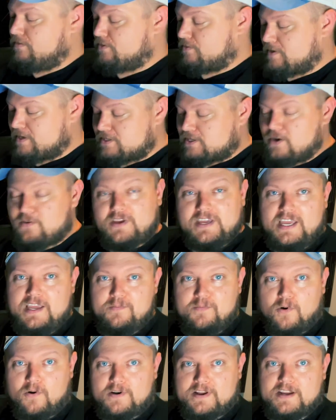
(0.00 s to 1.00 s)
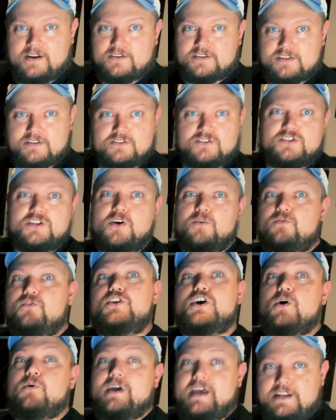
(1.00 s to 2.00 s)
There is no keyboard here, so there's no
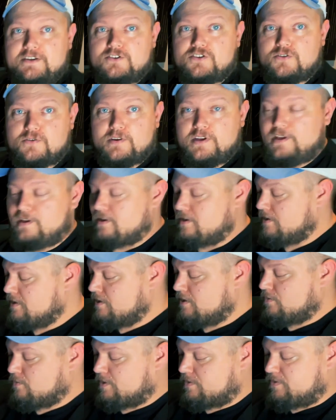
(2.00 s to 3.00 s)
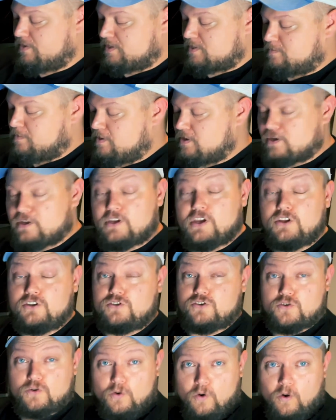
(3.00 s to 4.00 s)
note entry with this, but you can
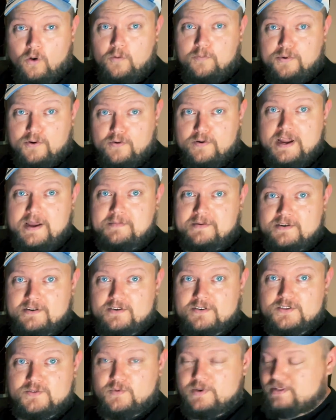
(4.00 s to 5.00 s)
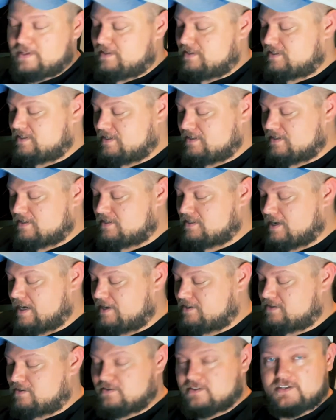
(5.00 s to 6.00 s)
control parameters within
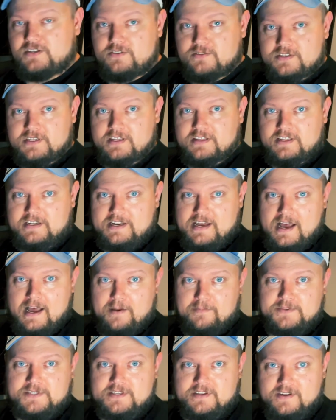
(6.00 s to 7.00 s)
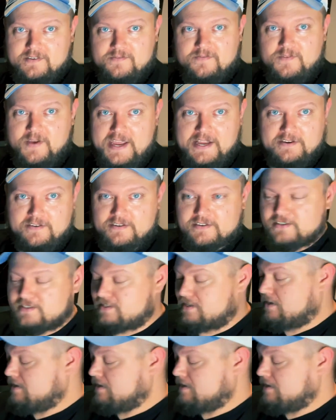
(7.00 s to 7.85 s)
synthesizers using the knobs and faders.